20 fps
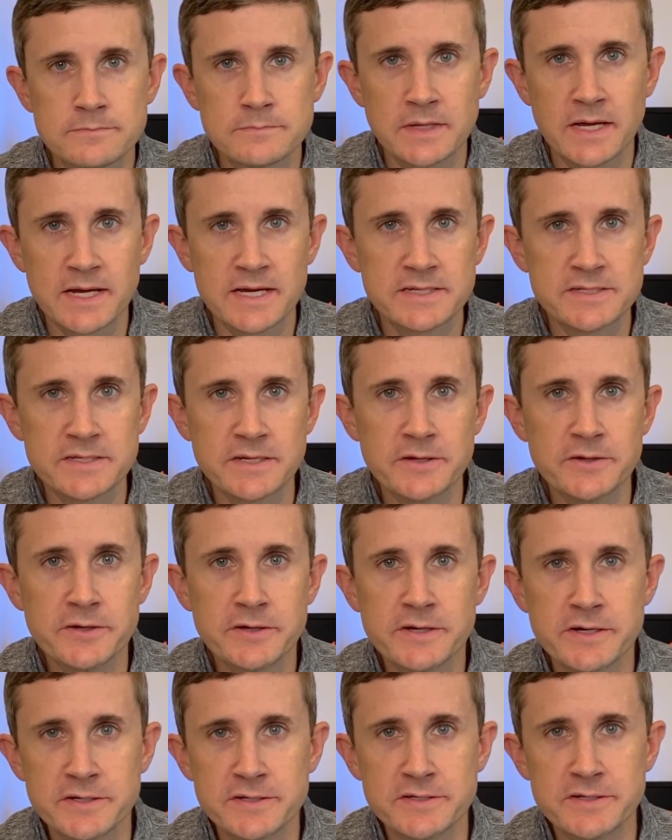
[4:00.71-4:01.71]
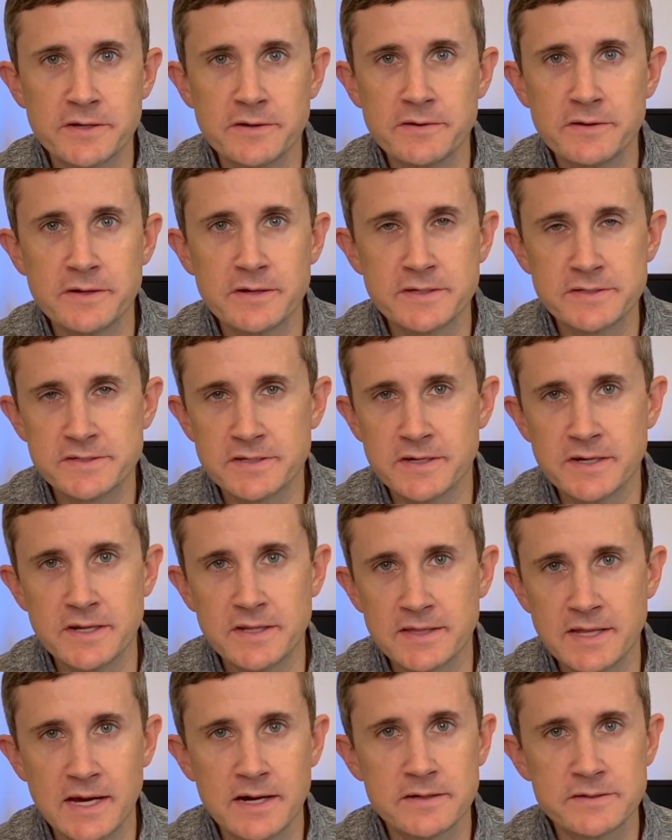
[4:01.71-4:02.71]
Like I said, your custodian has done it
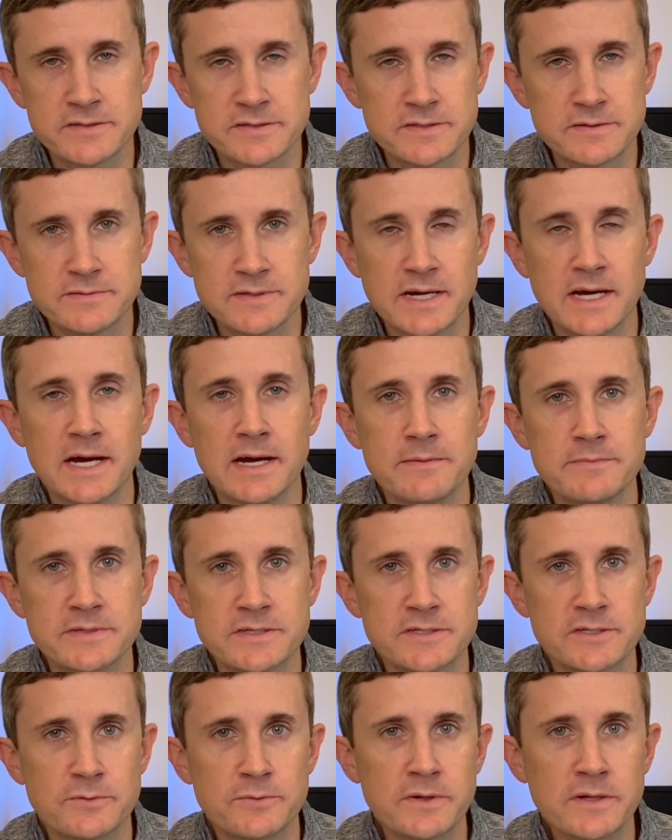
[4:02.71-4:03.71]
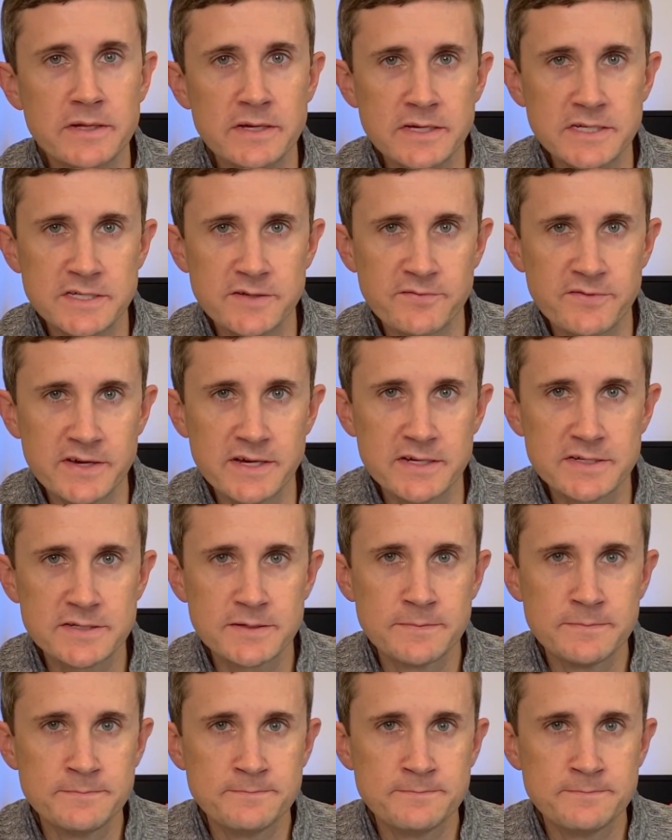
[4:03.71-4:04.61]
thousands of times. It's a really easy fix.